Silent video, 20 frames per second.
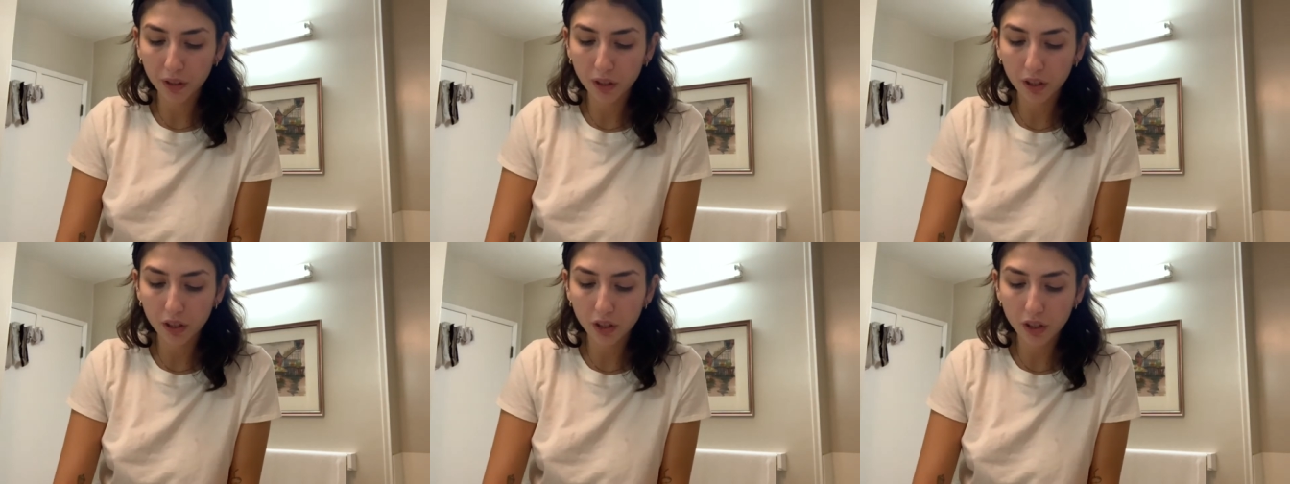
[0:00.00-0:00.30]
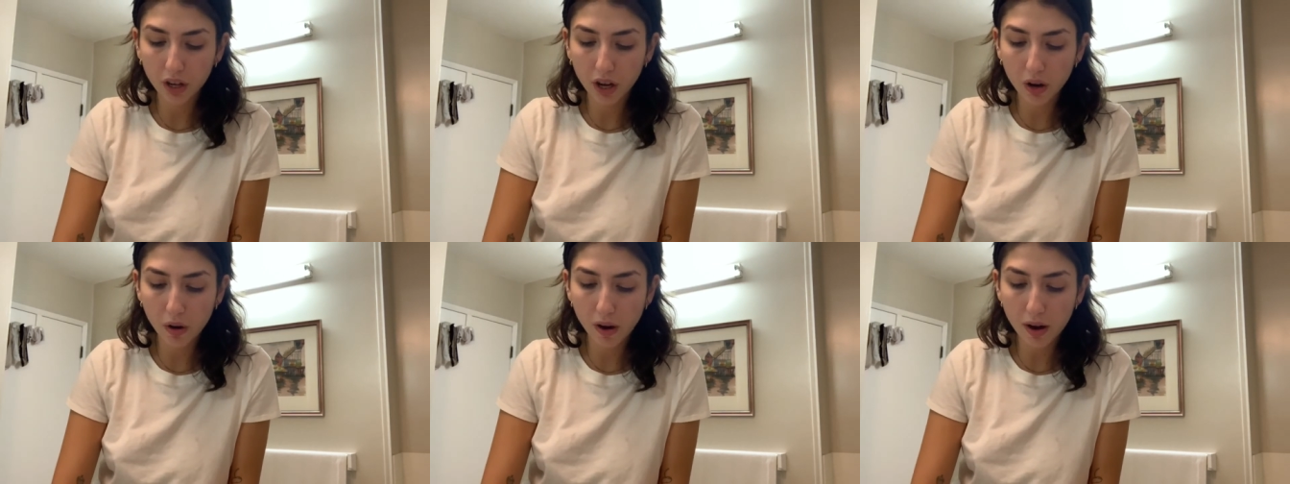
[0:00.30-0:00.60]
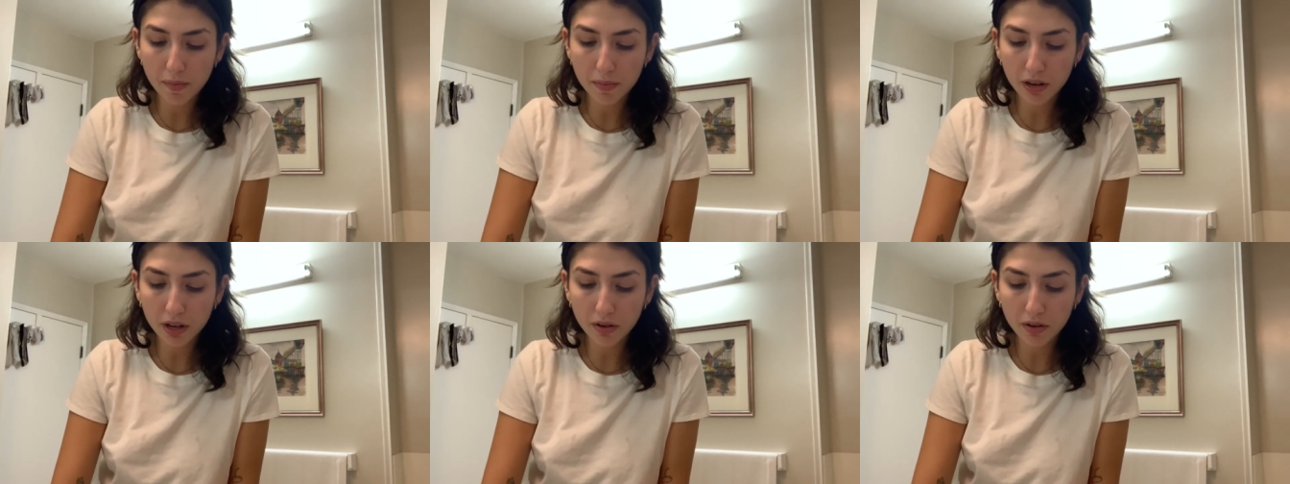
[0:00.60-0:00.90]
So
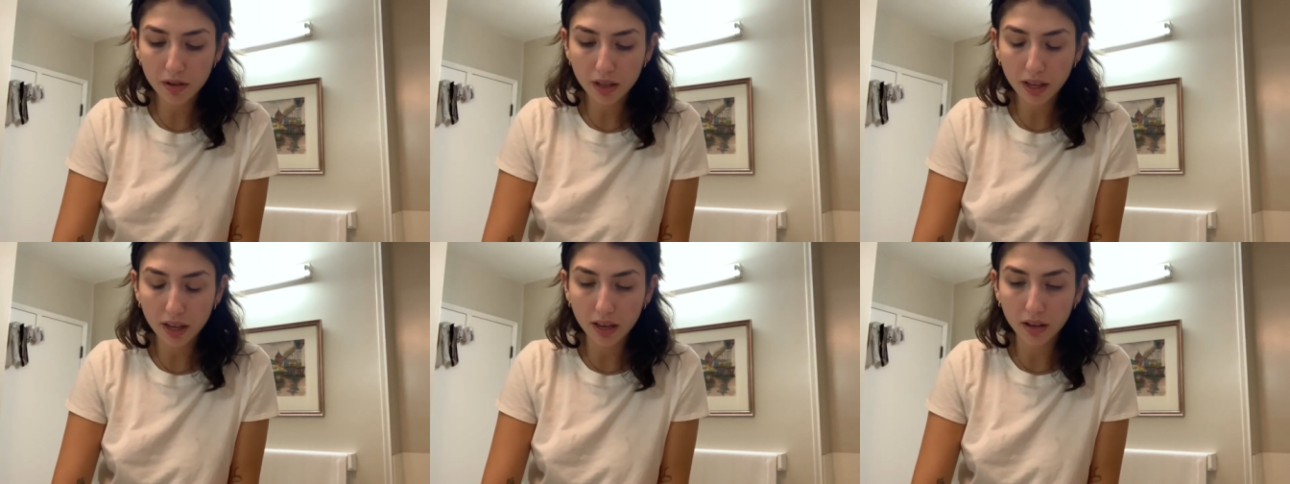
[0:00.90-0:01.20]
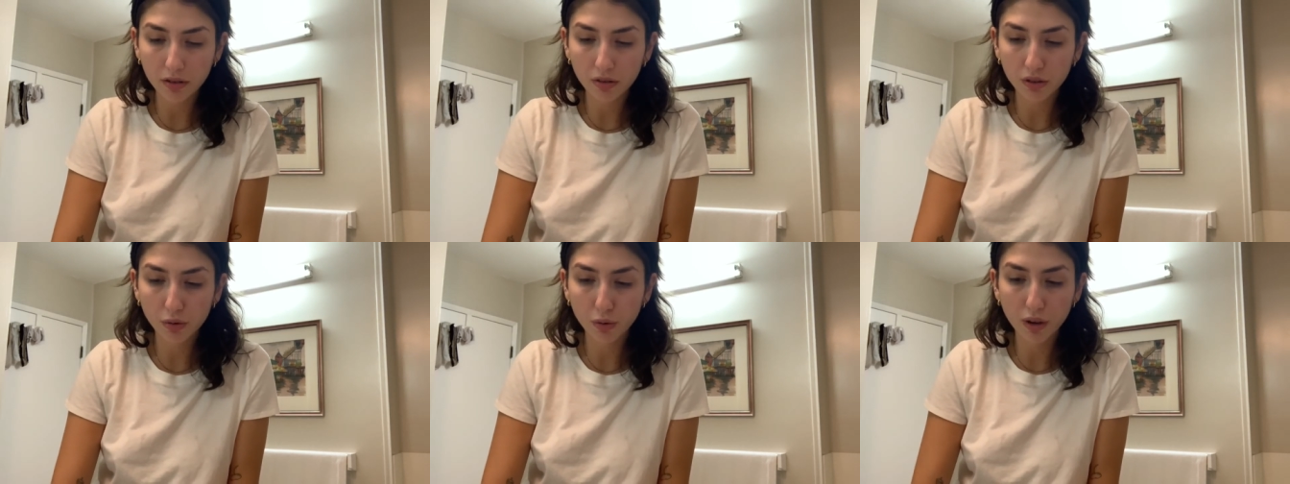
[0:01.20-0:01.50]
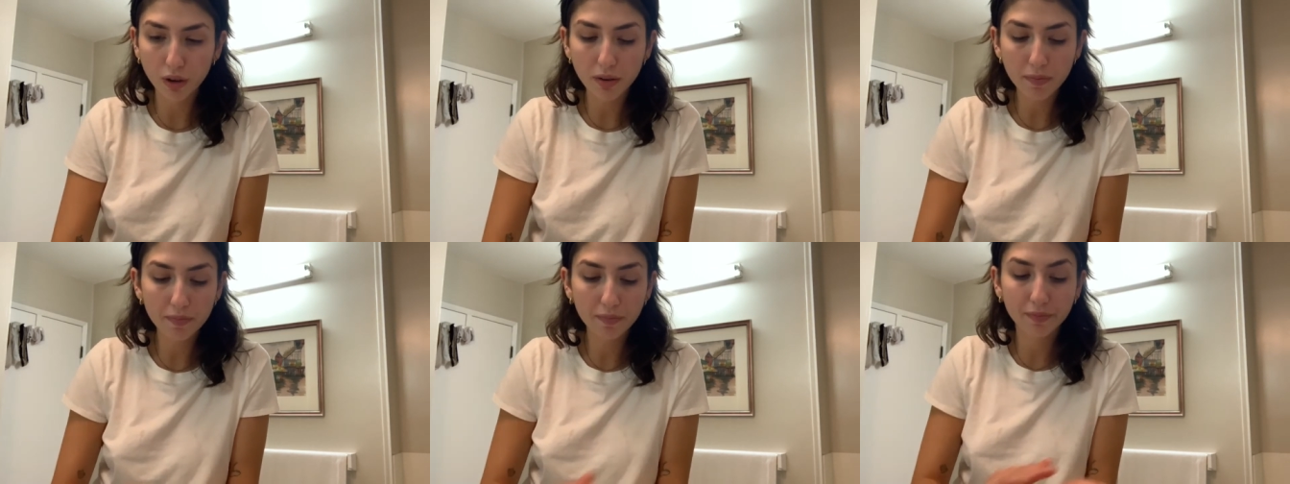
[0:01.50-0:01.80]
I'm gonna use the Kiehl's
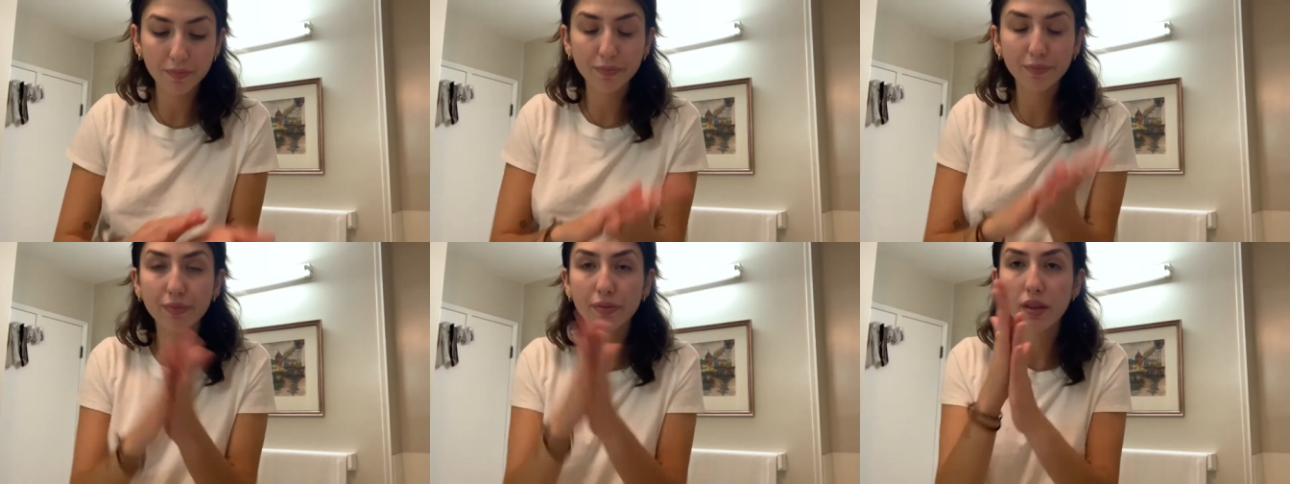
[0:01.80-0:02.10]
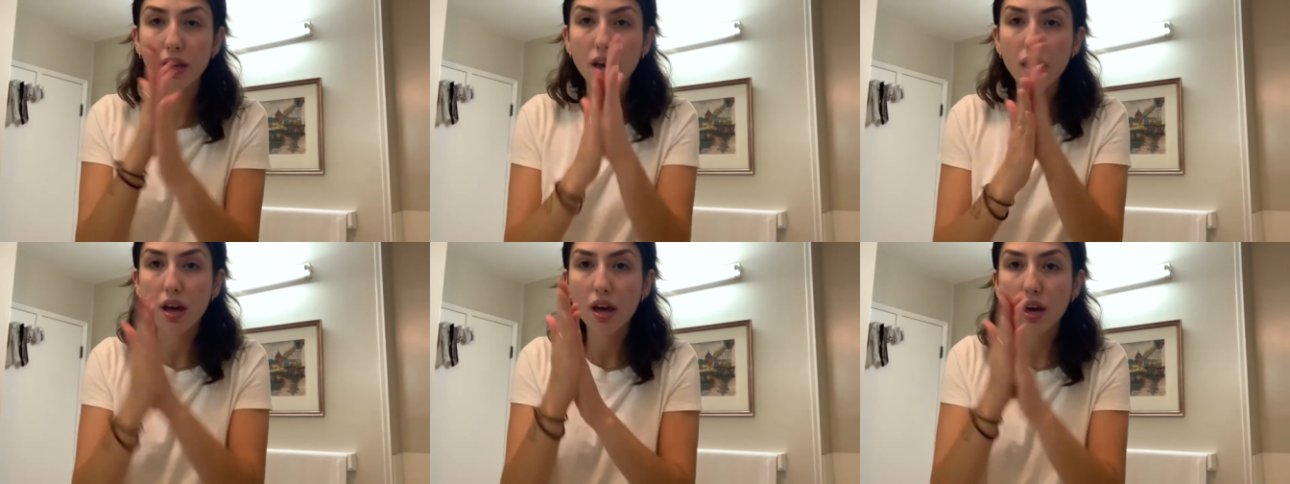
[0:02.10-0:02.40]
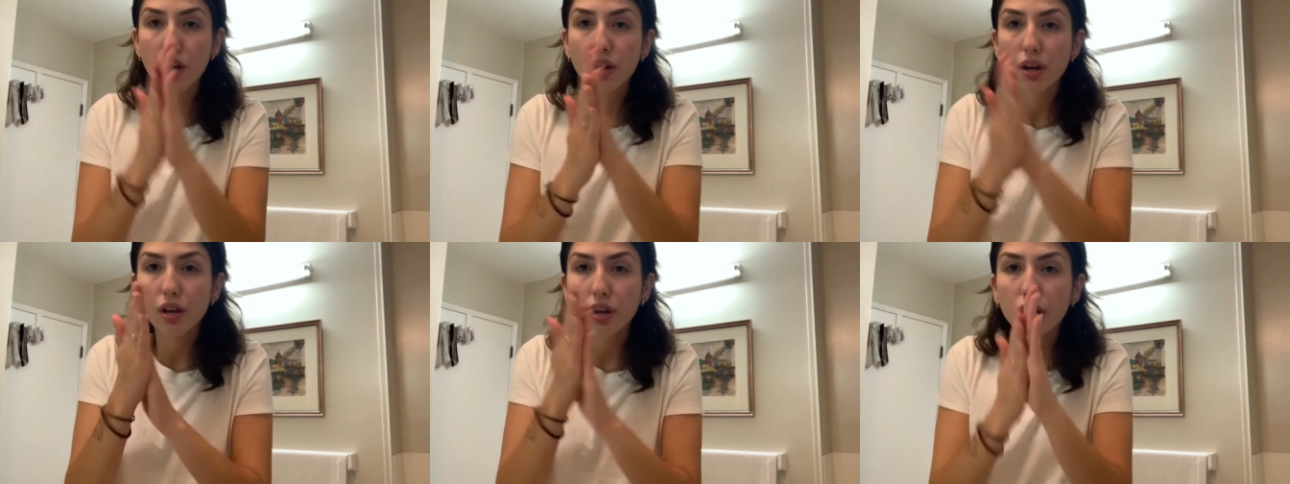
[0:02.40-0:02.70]
one.
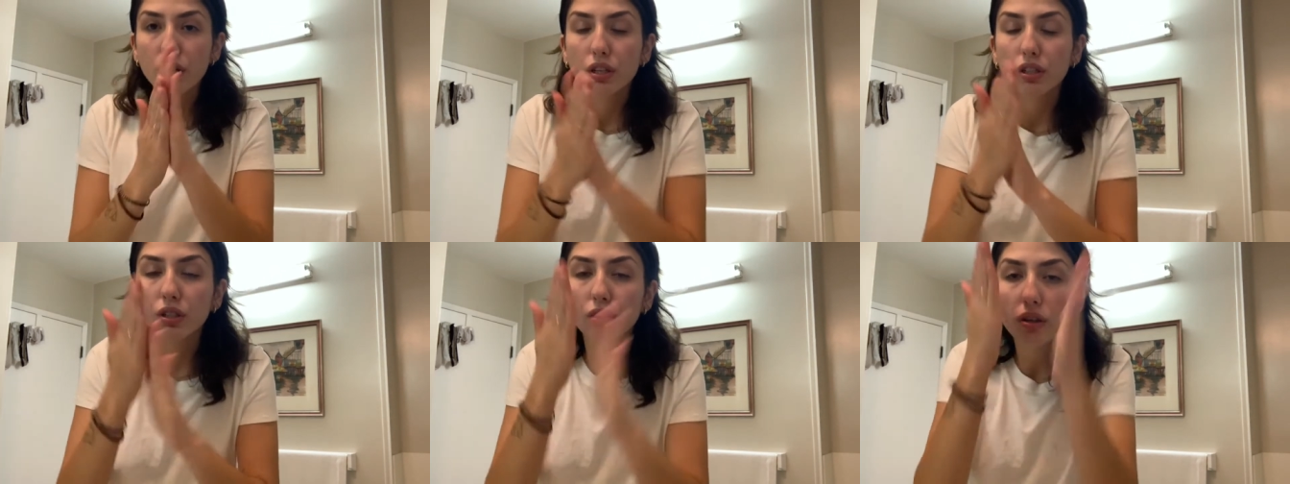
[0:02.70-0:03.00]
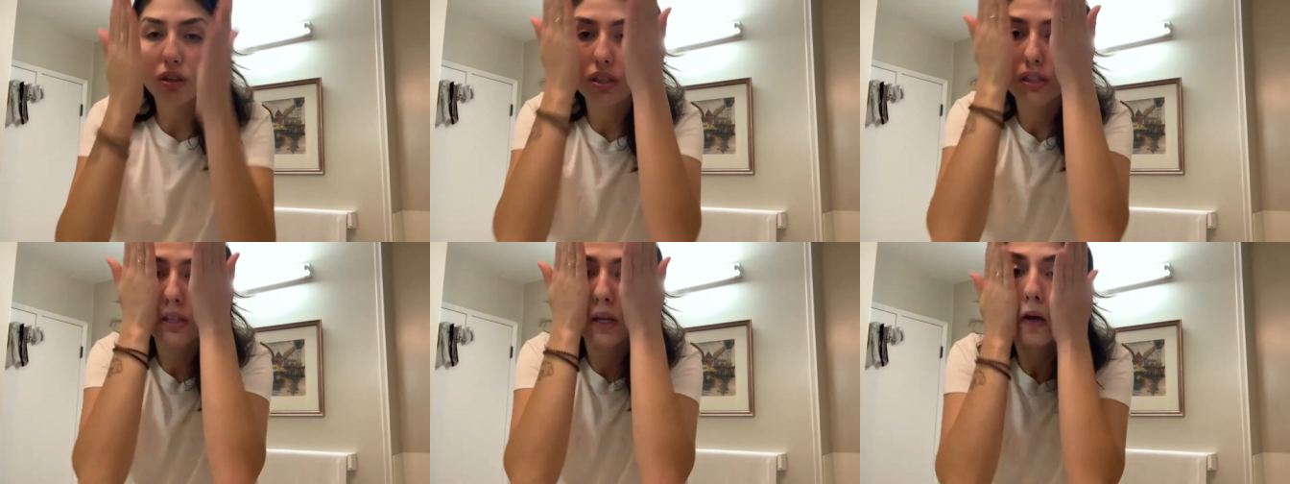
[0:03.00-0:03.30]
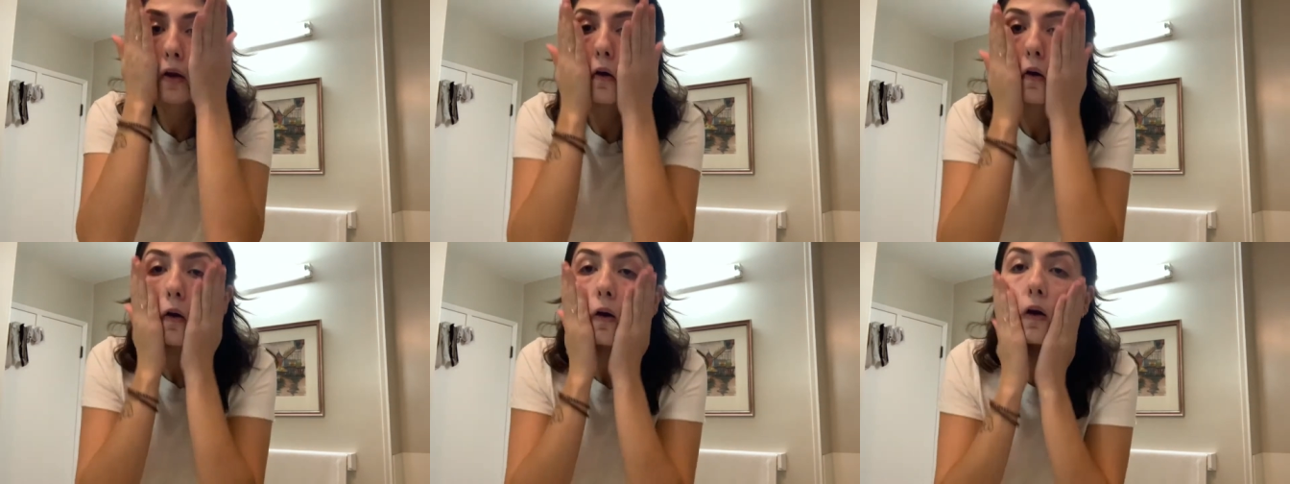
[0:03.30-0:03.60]
So I'll just like